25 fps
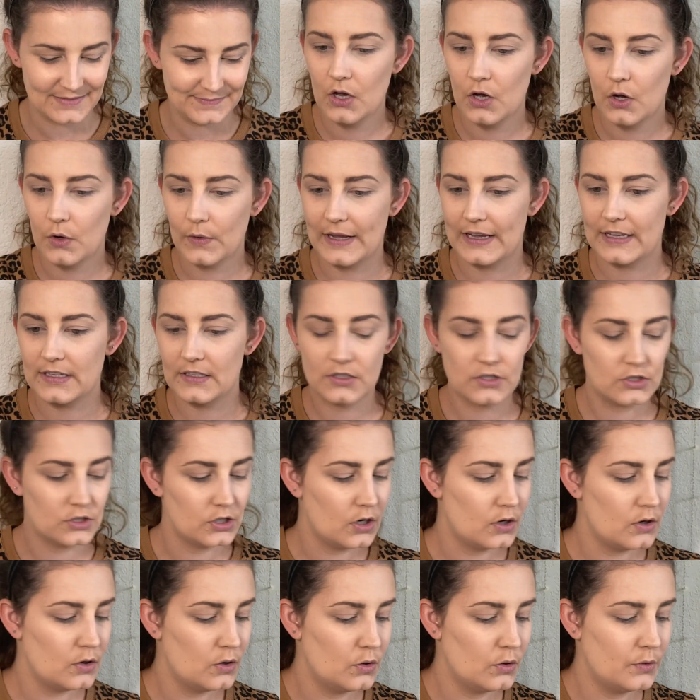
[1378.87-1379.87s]
Okay,
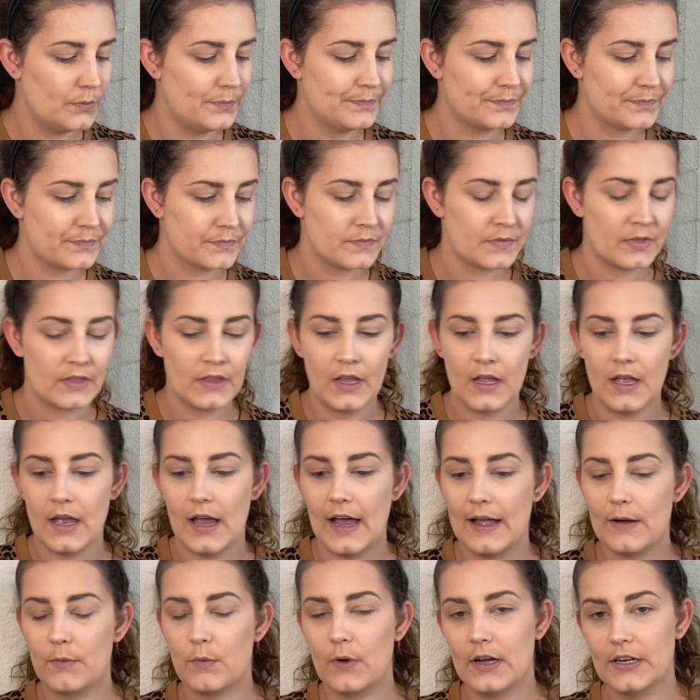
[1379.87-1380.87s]
so
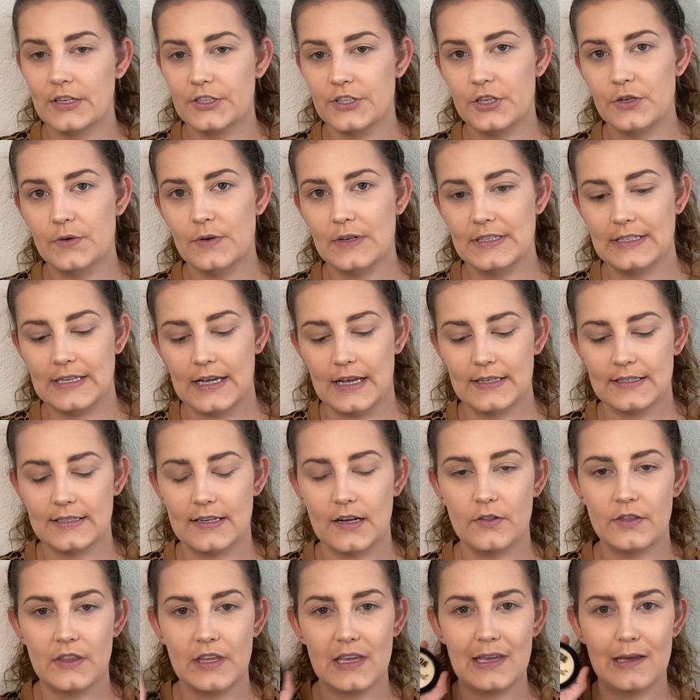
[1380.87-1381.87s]
I want to test
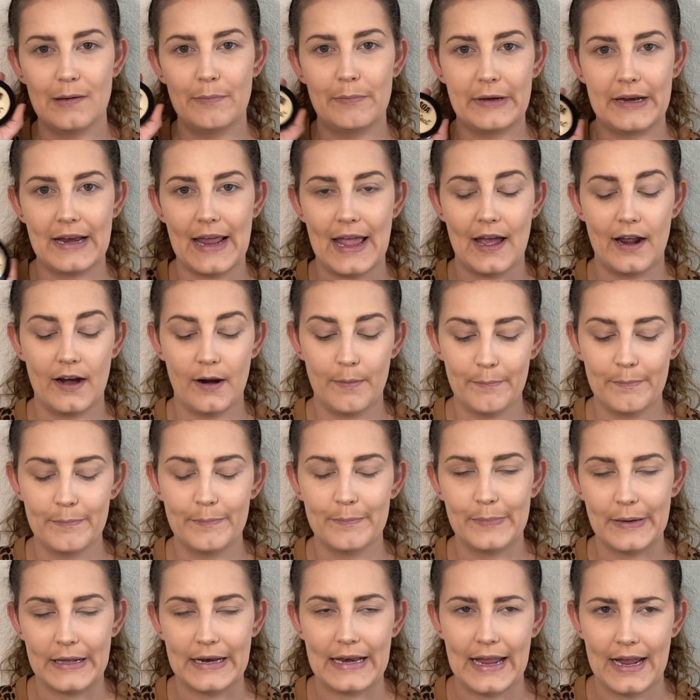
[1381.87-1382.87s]
out the
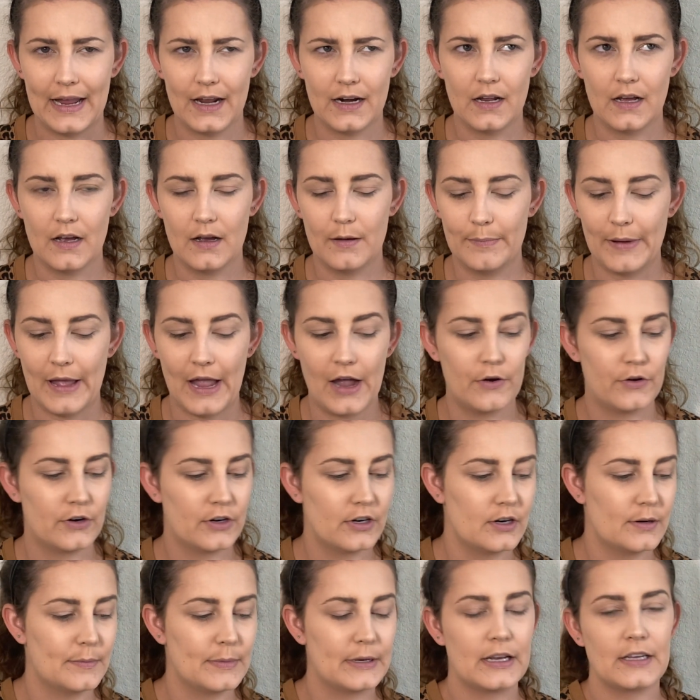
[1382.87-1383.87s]
banana
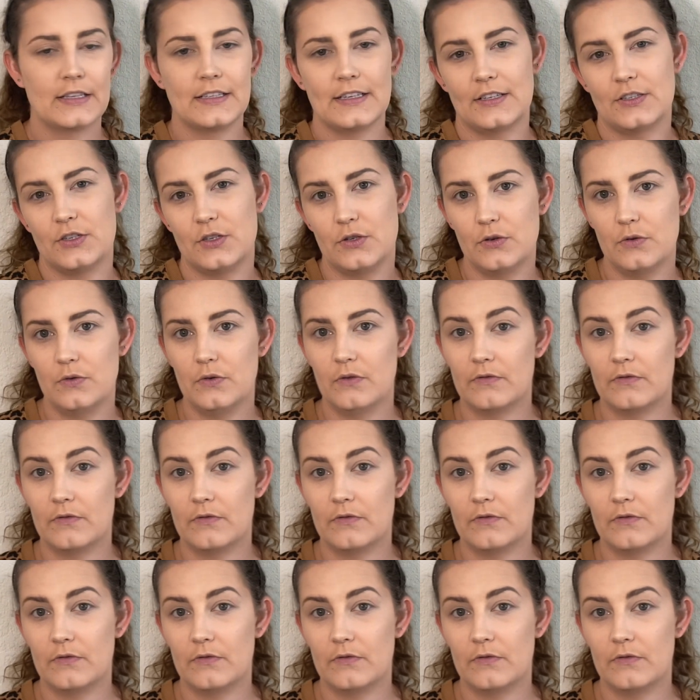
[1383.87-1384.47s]
powder because I do